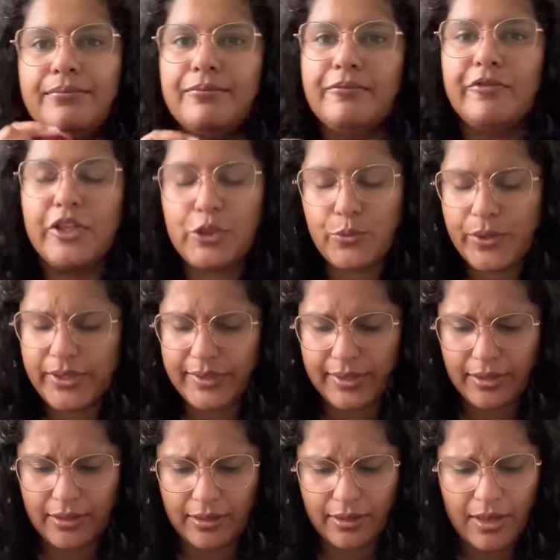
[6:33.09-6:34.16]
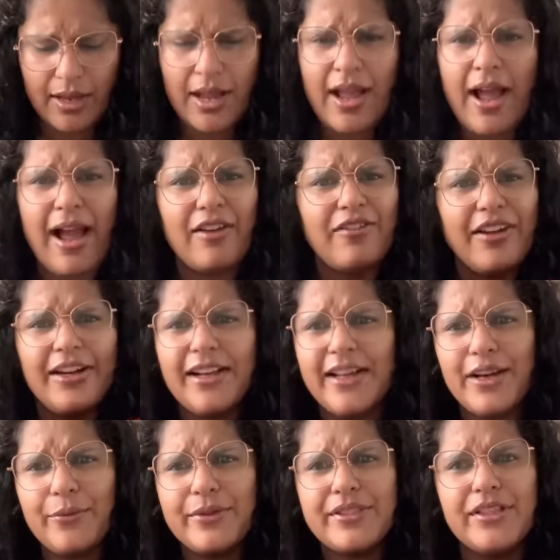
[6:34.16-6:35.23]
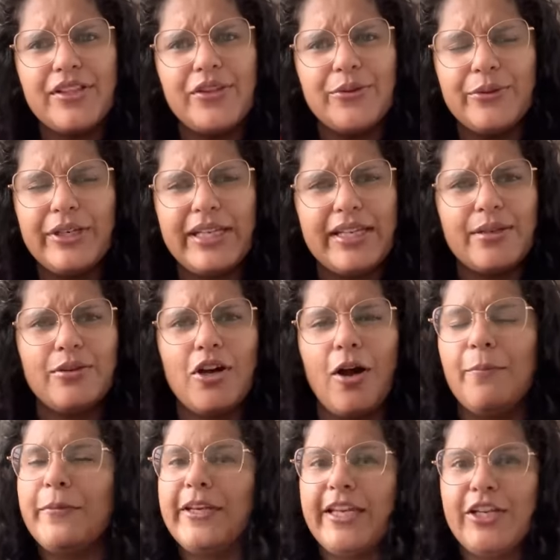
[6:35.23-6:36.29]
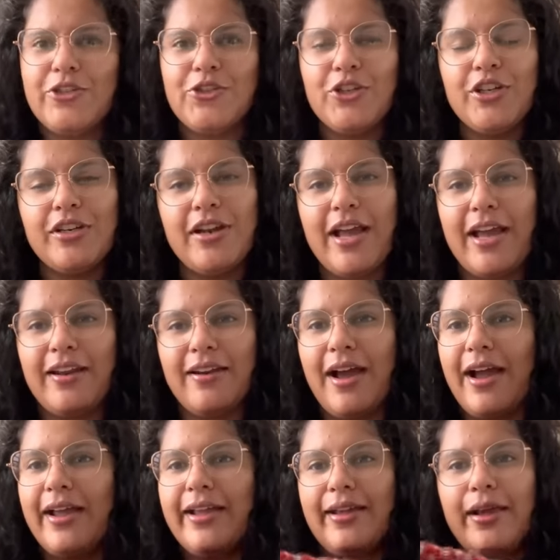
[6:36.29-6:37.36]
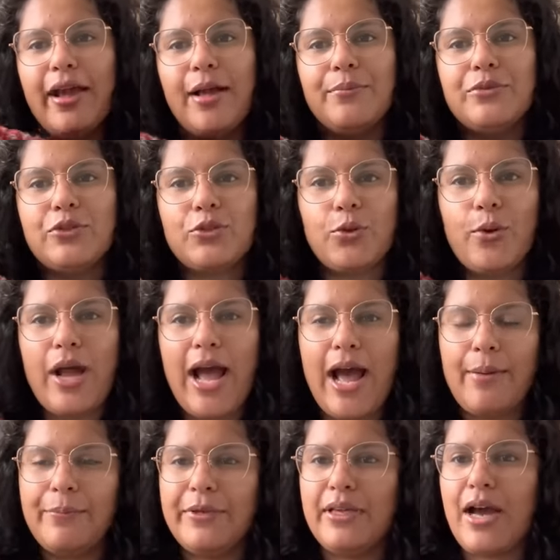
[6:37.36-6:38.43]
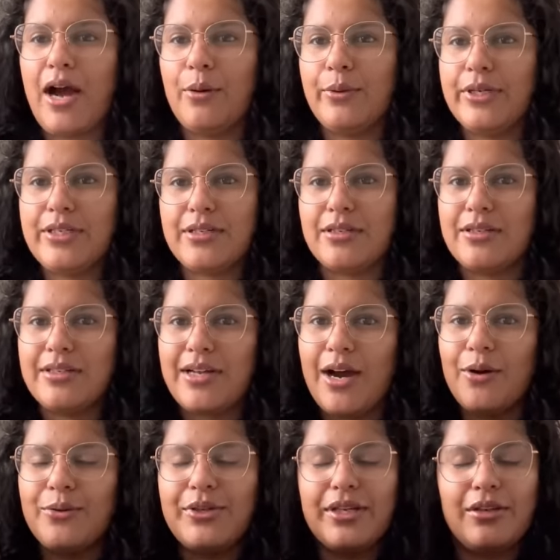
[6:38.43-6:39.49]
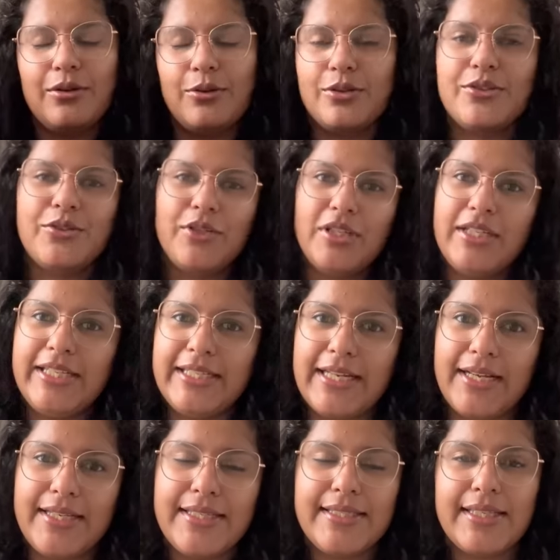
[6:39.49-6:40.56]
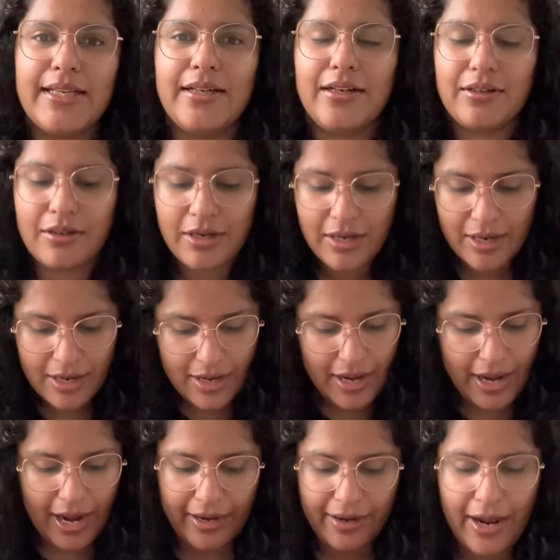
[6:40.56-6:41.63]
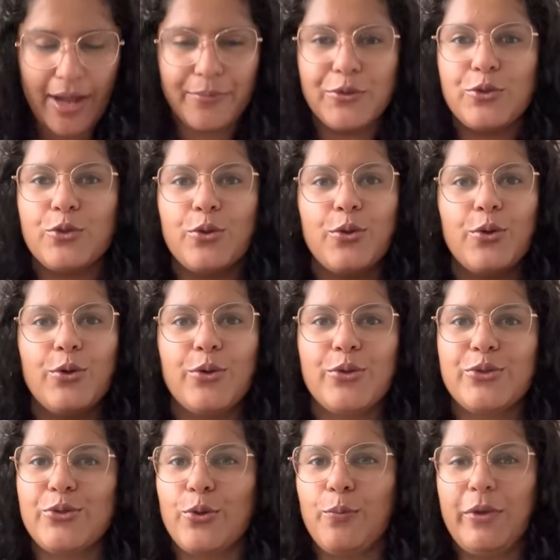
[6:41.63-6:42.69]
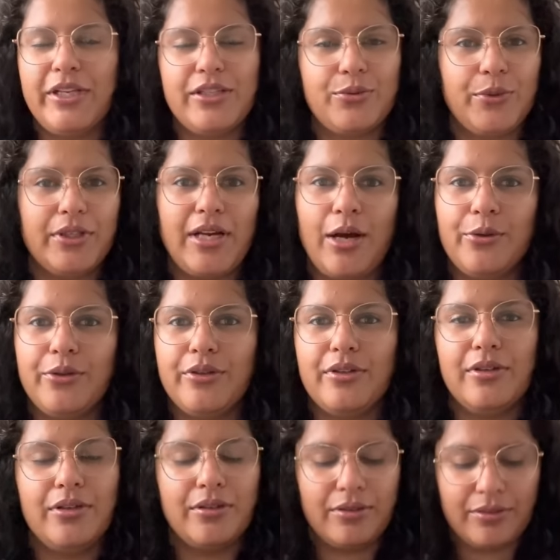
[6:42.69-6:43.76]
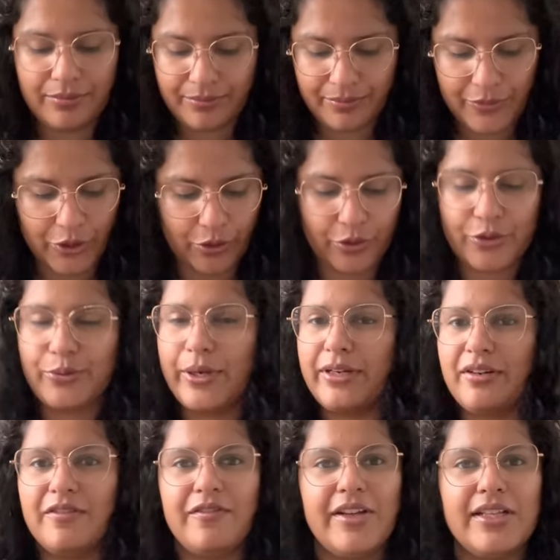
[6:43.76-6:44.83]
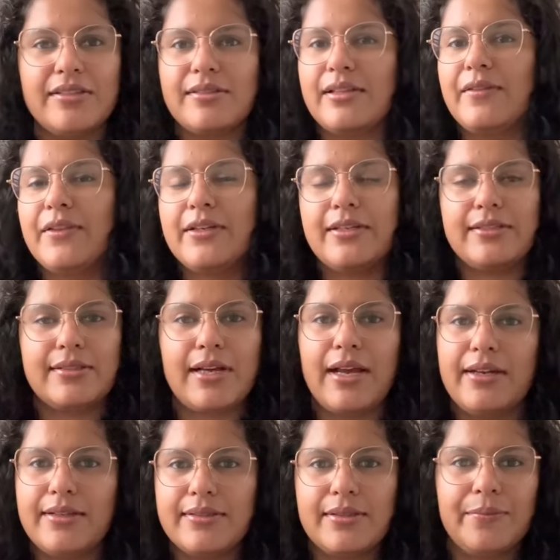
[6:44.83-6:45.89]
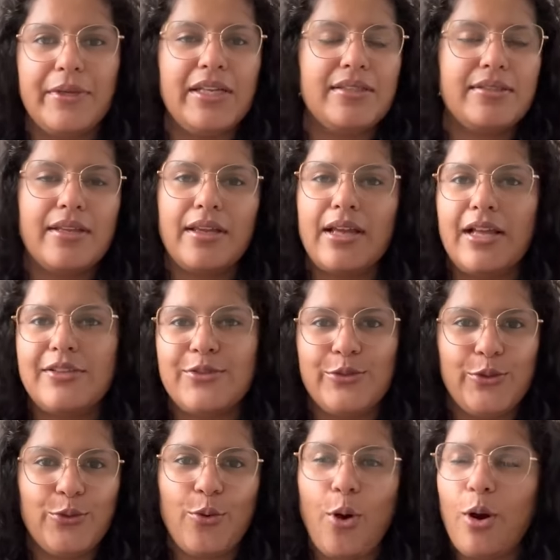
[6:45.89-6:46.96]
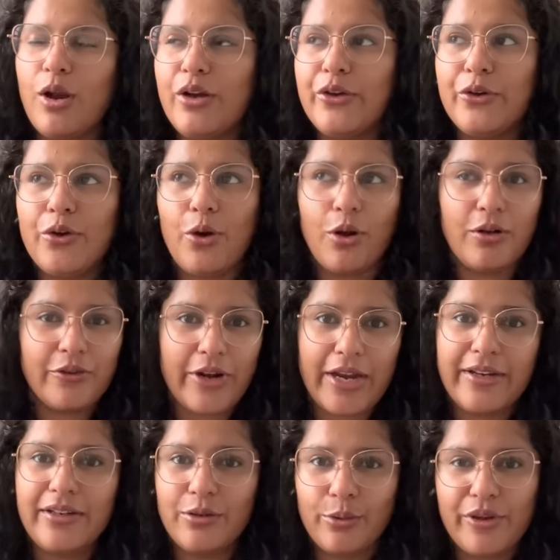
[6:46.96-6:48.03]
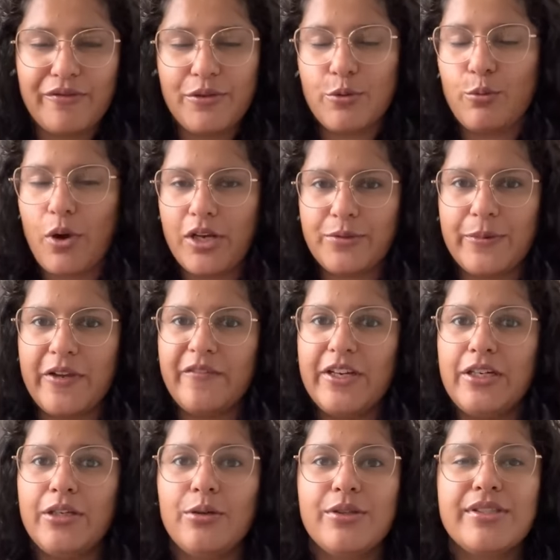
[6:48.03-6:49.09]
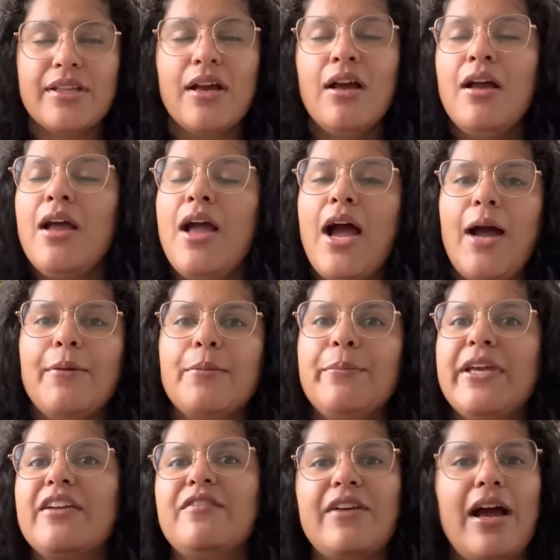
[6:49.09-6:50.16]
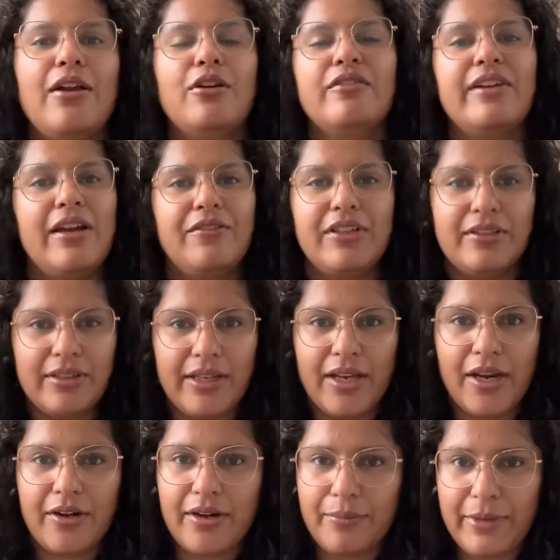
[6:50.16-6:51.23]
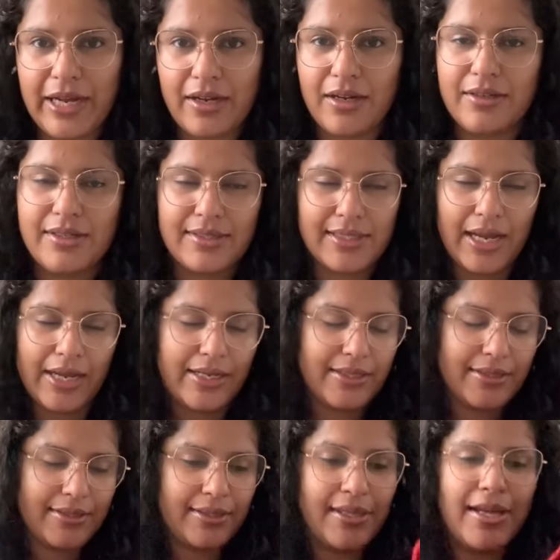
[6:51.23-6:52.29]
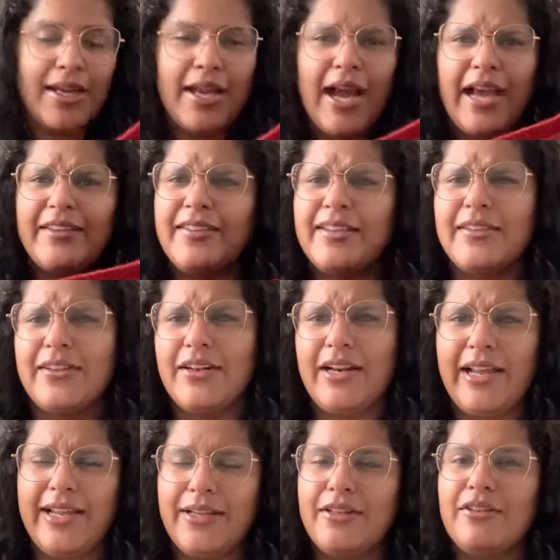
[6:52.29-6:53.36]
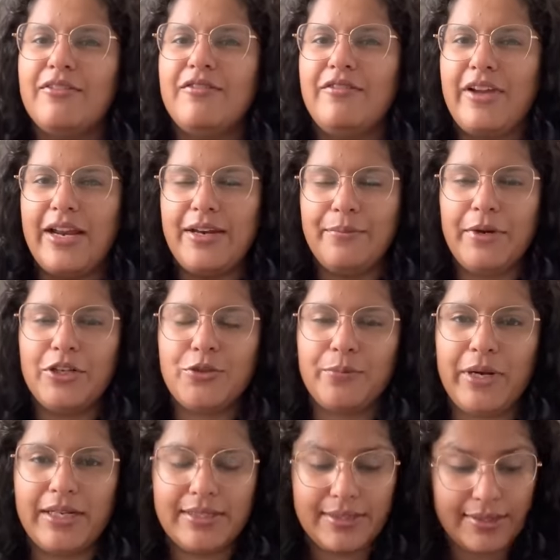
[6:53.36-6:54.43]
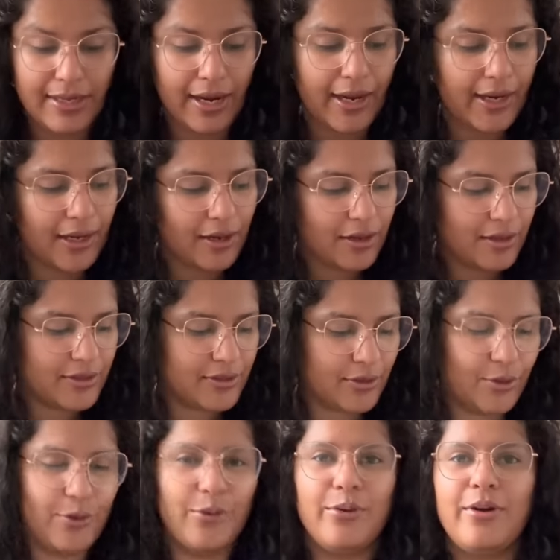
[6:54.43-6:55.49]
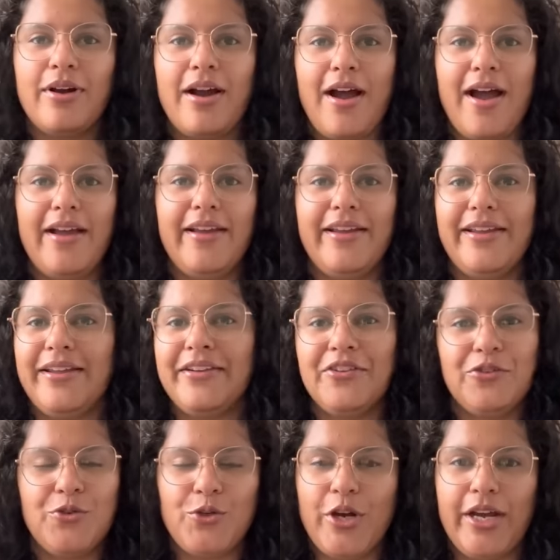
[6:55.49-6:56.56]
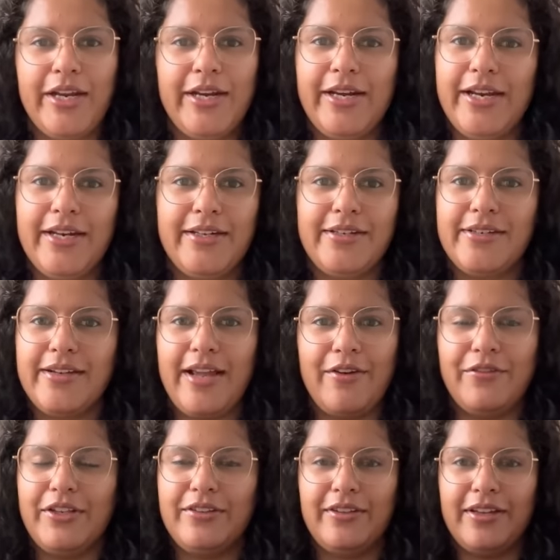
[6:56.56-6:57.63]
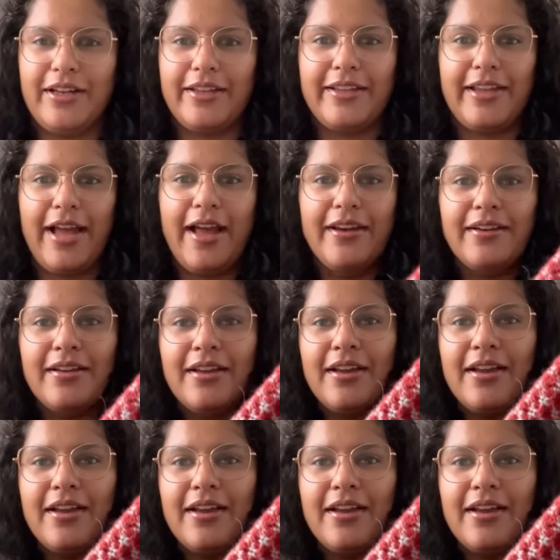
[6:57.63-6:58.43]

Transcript: which was I felt like it was a unique combination, and I am so happy how it turned out. It looks really nice, and I'm so, so pleased with how the, you know, sweater fits, and the design is amazing. As you all already know, if you watch my videos, I'm a big fan of everything Rebecca designs. I think they're like very much my style, so I try and knit everything I can.